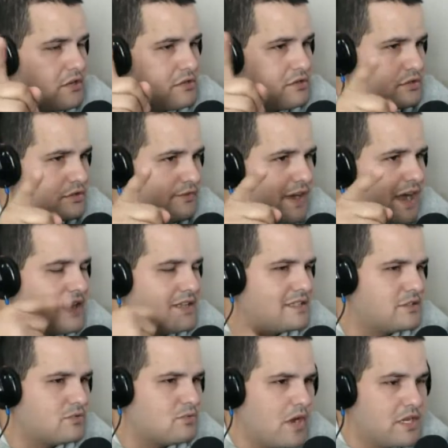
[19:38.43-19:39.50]
to survive a
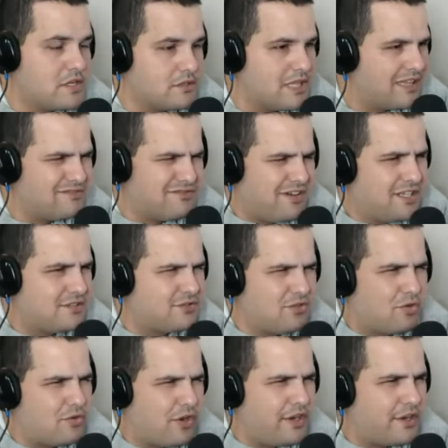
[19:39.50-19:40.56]
situation that's why it's so
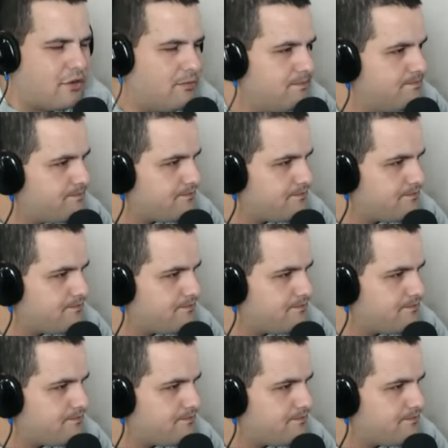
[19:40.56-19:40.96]
critical